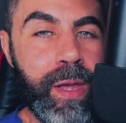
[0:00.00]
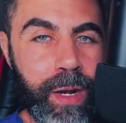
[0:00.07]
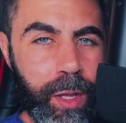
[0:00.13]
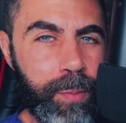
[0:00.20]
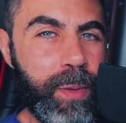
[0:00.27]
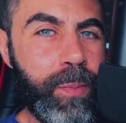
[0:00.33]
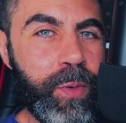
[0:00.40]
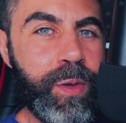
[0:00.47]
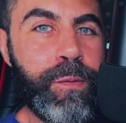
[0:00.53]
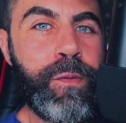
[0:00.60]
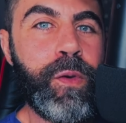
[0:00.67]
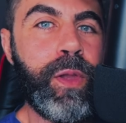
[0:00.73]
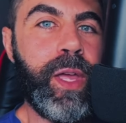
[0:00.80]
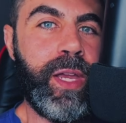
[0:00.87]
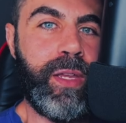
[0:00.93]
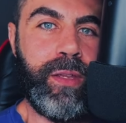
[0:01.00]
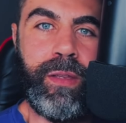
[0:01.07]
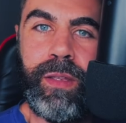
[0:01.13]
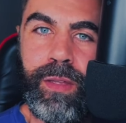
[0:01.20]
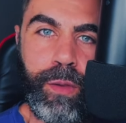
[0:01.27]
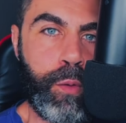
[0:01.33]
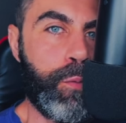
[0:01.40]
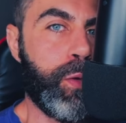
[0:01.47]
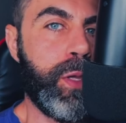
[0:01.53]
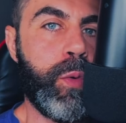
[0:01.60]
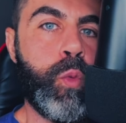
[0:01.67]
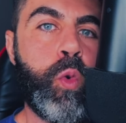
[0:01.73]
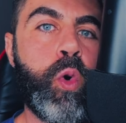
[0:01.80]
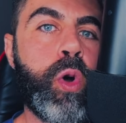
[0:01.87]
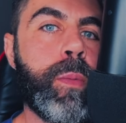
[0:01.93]
and other people you feel like they're really
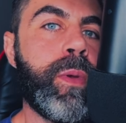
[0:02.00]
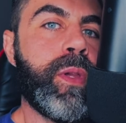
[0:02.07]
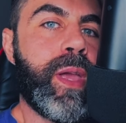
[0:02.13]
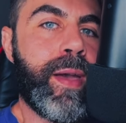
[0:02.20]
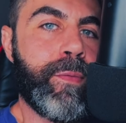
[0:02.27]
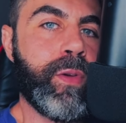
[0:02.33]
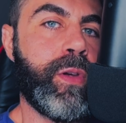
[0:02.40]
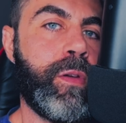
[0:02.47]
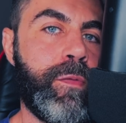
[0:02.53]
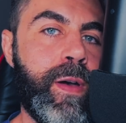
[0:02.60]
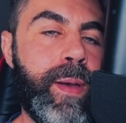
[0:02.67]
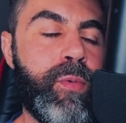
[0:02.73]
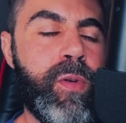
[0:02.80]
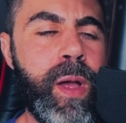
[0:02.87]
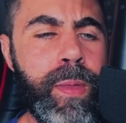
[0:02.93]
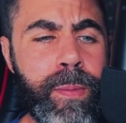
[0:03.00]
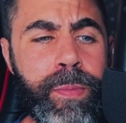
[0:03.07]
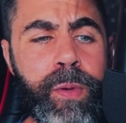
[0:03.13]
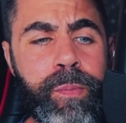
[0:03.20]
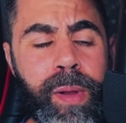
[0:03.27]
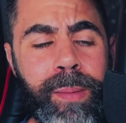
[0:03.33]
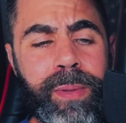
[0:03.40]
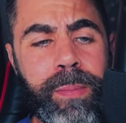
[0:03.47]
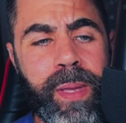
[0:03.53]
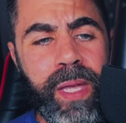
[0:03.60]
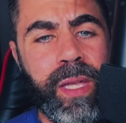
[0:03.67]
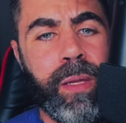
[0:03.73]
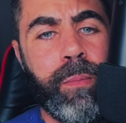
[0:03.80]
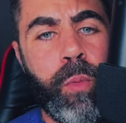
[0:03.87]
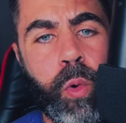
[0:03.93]
warm and you have a good vibe around them, they're probably
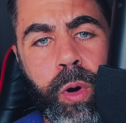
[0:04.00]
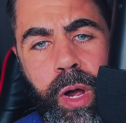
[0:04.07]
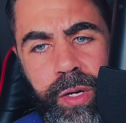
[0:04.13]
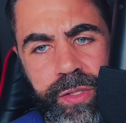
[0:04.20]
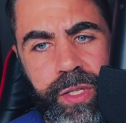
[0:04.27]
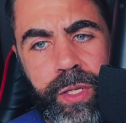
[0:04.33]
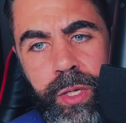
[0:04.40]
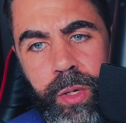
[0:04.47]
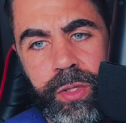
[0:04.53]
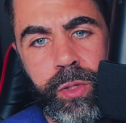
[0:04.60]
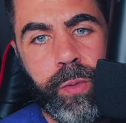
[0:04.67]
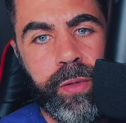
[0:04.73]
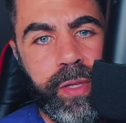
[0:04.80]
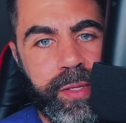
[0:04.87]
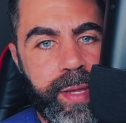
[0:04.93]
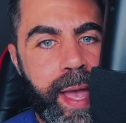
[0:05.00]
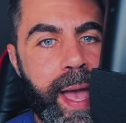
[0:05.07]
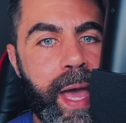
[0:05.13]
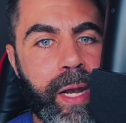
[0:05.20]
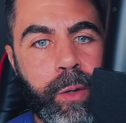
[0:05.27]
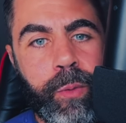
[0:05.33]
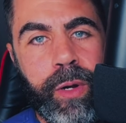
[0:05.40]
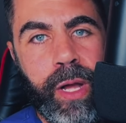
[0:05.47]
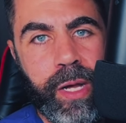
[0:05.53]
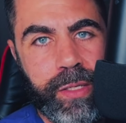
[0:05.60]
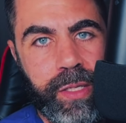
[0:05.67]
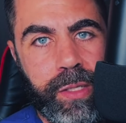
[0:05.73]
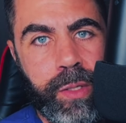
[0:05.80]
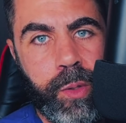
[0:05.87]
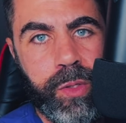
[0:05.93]
making more oxytocin or at least adequate
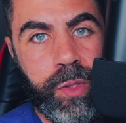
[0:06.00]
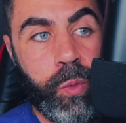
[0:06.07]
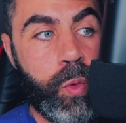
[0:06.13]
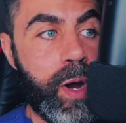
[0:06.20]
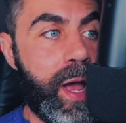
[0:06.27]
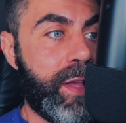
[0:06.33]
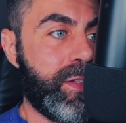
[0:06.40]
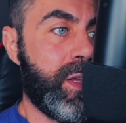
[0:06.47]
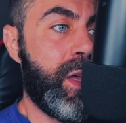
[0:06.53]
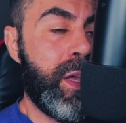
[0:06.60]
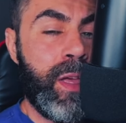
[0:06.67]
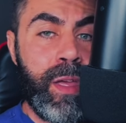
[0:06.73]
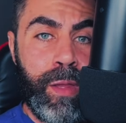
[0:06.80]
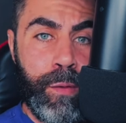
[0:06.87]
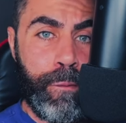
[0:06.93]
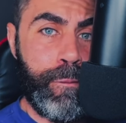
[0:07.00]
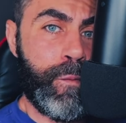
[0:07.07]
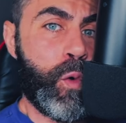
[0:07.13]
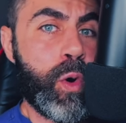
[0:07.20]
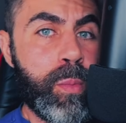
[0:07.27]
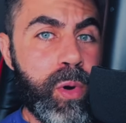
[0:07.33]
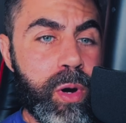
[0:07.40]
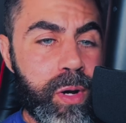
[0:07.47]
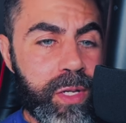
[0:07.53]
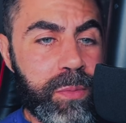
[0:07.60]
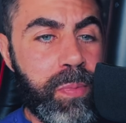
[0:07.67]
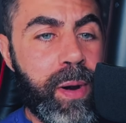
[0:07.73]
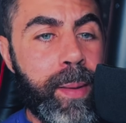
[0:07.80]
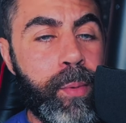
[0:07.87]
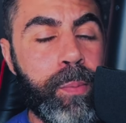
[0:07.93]
oxytocin, whereas the former is
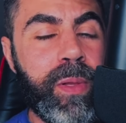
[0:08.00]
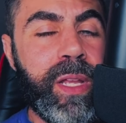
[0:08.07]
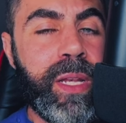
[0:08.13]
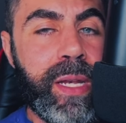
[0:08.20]
probably